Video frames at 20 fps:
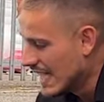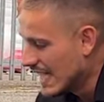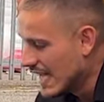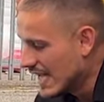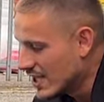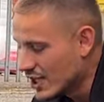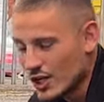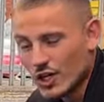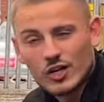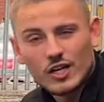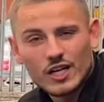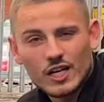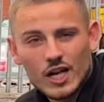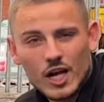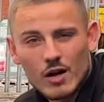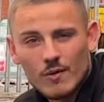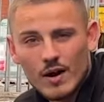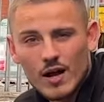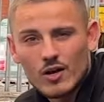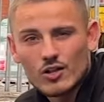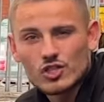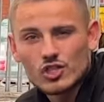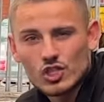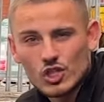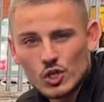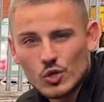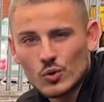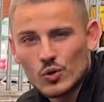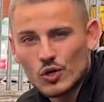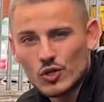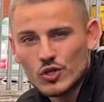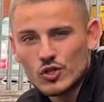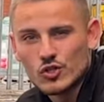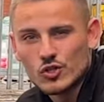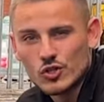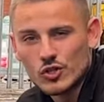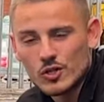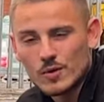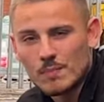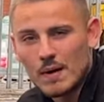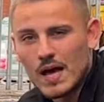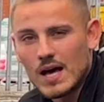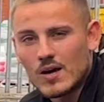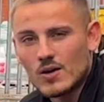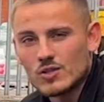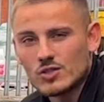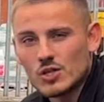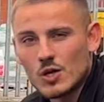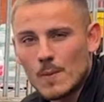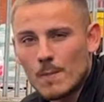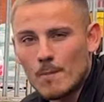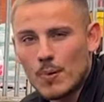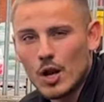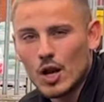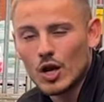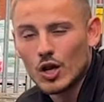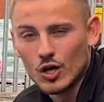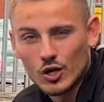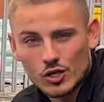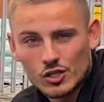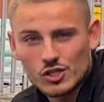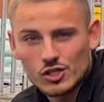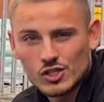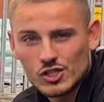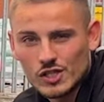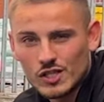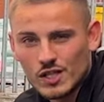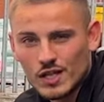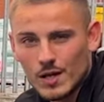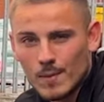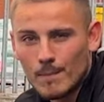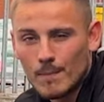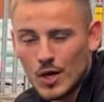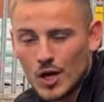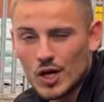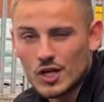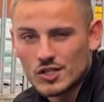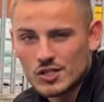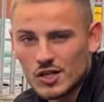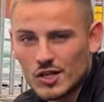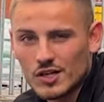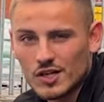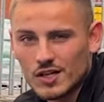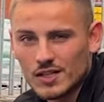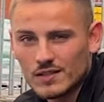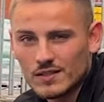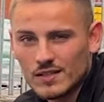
and you're looking at around two hundred pounds plus per tyre.